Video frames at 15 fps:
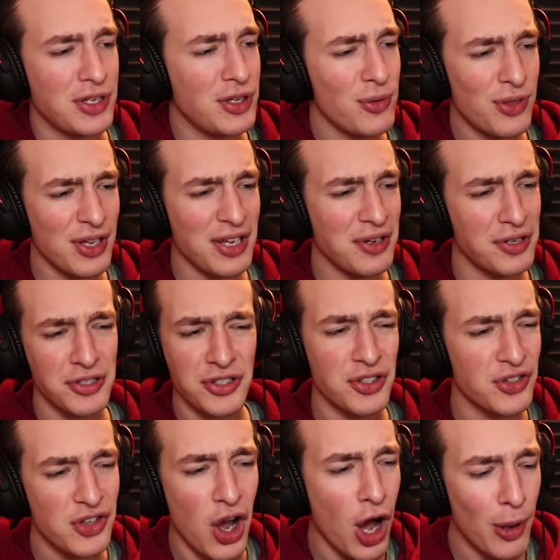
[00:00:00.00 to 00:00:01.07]
And you think you can
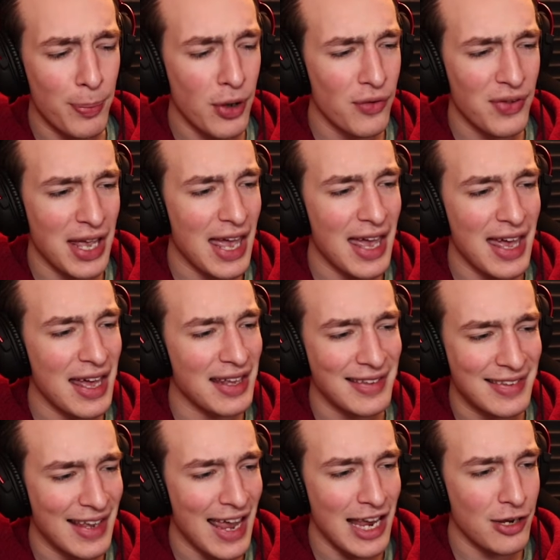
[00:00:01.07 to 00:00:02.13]
just hop over here and
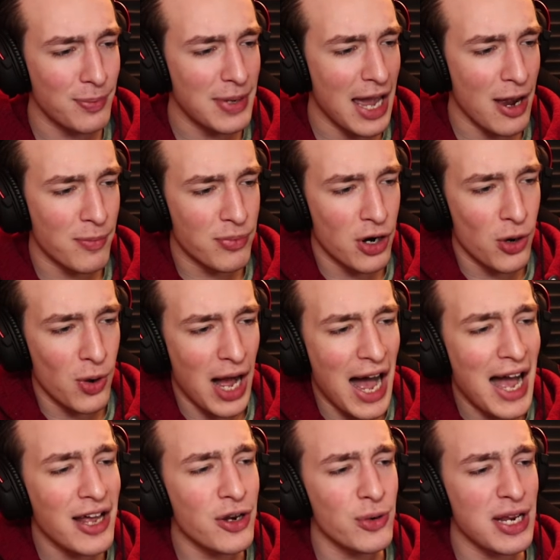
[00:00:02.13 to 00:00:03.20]
take me out, bro?
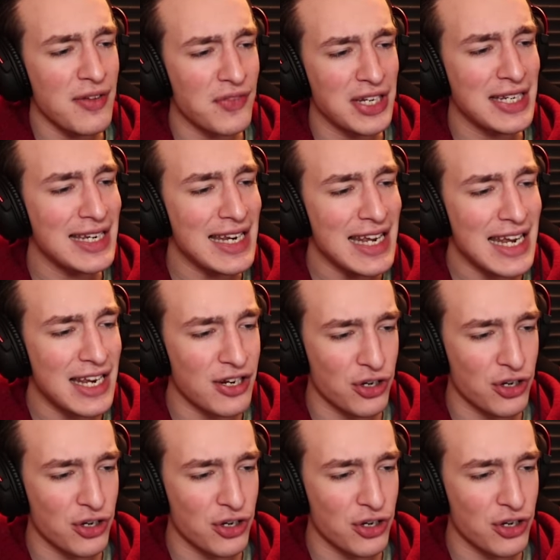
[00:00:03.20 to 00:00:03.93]
I don't even need